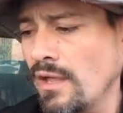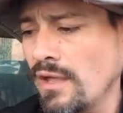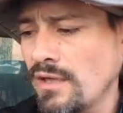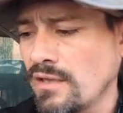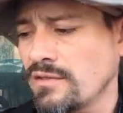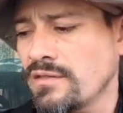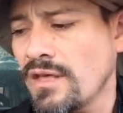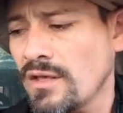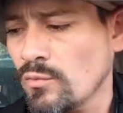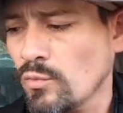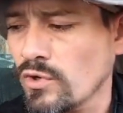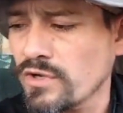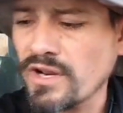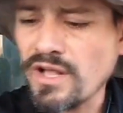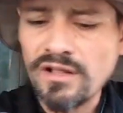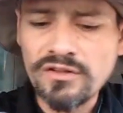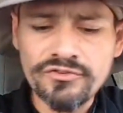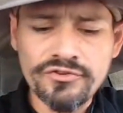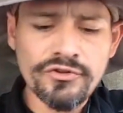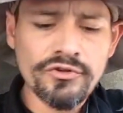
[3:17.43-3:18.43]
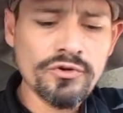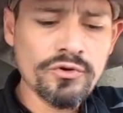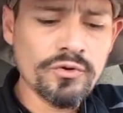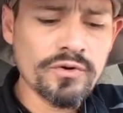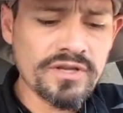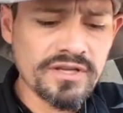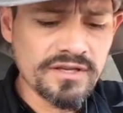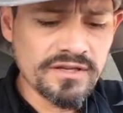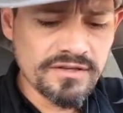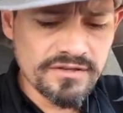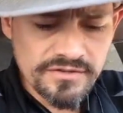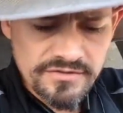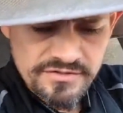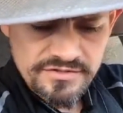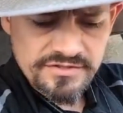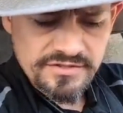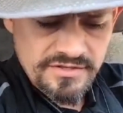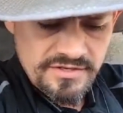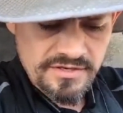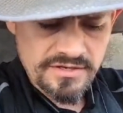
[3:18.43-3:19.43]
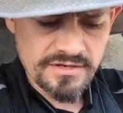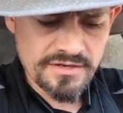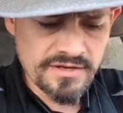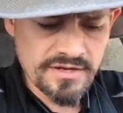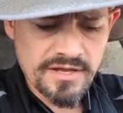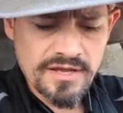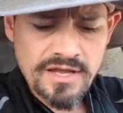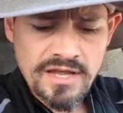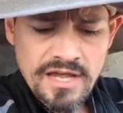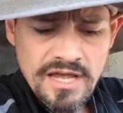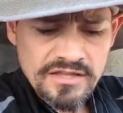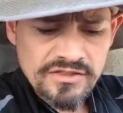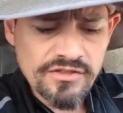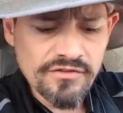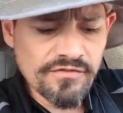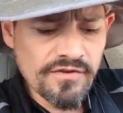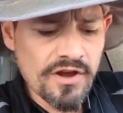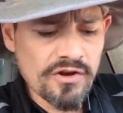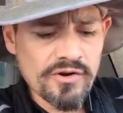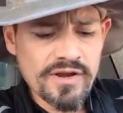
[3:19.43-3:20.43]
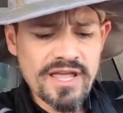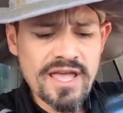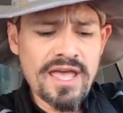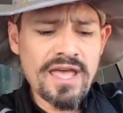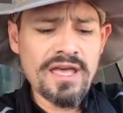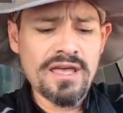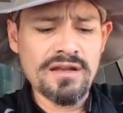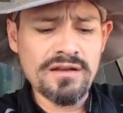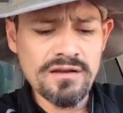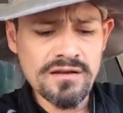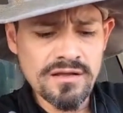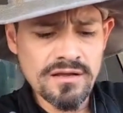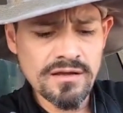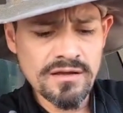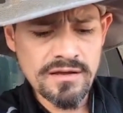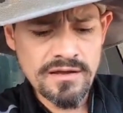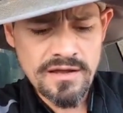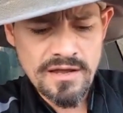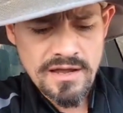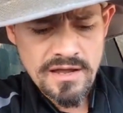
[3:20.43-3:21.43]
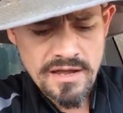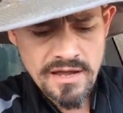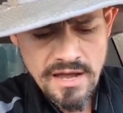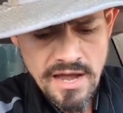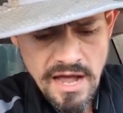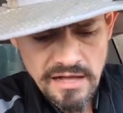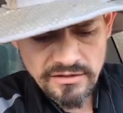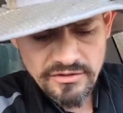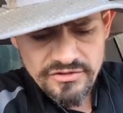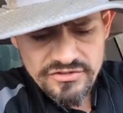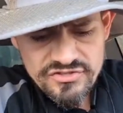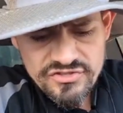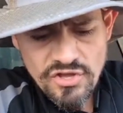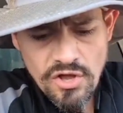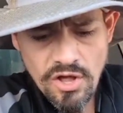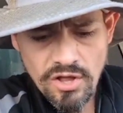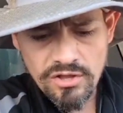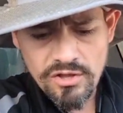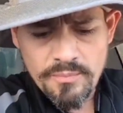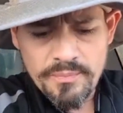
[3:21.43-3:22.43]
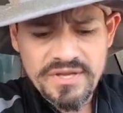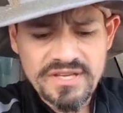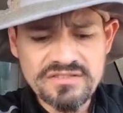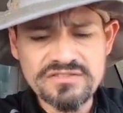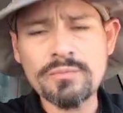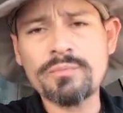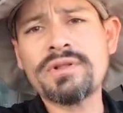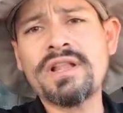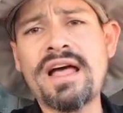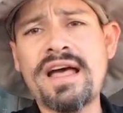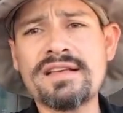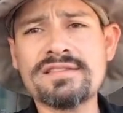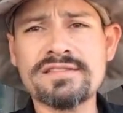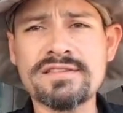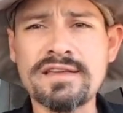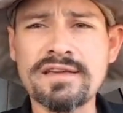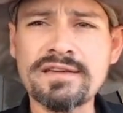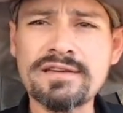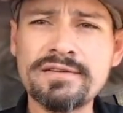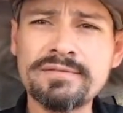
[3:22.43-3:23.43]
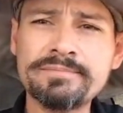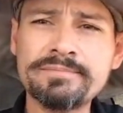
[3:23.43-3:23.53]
and then what I'll do is at the very end I'll install a piece of plastic.